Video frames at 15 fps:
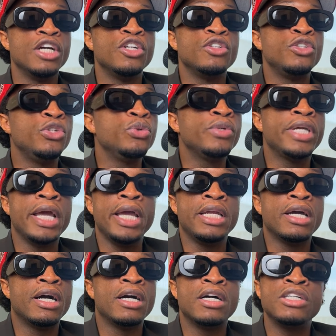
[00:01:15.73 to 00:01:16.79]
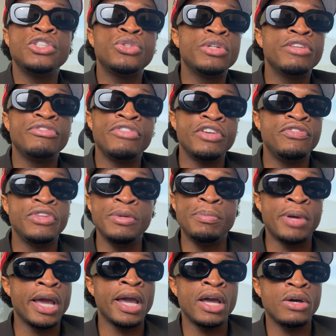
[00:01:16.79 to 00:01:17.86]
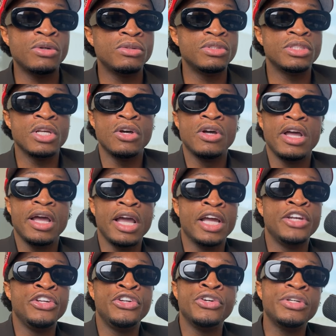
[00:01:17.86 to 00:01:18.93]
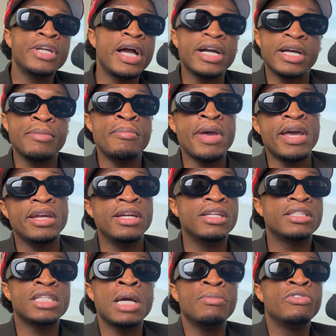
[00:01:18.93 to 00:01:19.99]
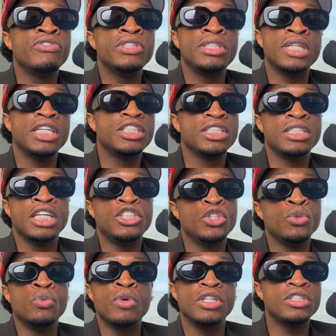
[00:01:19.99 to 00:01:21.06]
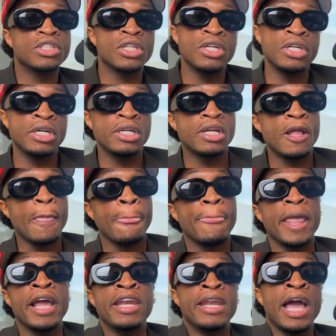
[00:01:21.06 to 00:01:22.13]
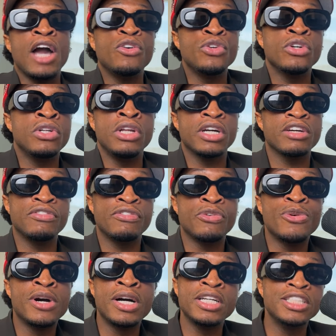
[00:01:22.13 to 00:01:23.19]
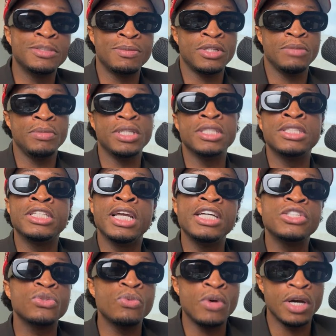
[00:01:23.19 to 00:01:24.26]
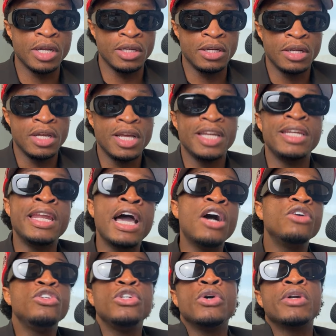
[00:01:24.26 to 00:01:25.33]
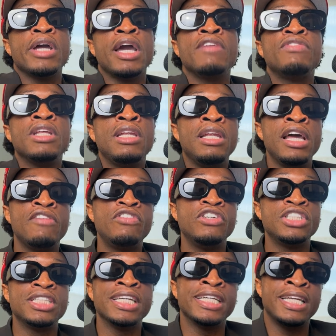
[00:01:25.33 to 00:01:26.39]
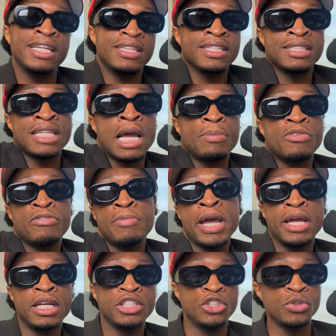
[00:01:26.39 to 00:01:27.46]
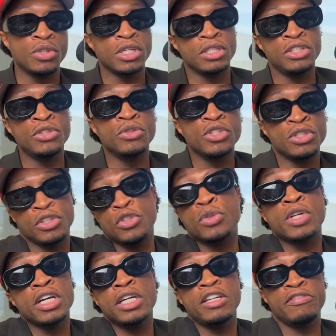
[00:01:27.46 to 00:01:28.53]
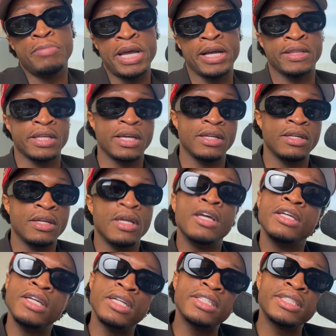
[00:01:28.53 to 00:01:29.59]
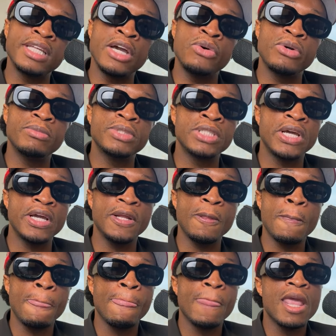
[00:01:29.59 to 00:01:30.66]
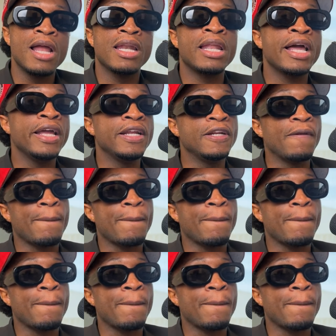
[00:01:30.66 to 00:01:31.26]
you gain 150 pounds, and you're not commanding the type of attention that you once could, and now you're looking for a husband. Because guess what? Now you don't have the leverage to get the type of man that you could have back then. You understand what I'm saying? Like,